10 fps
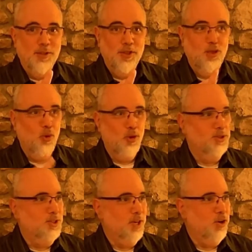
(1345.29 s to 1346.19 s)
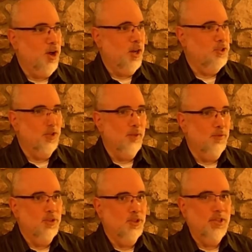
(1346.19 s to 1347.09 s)
thorns that are on it. So they would
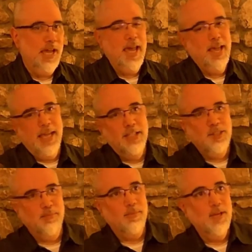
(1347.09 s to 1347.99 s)
just say, hey, get some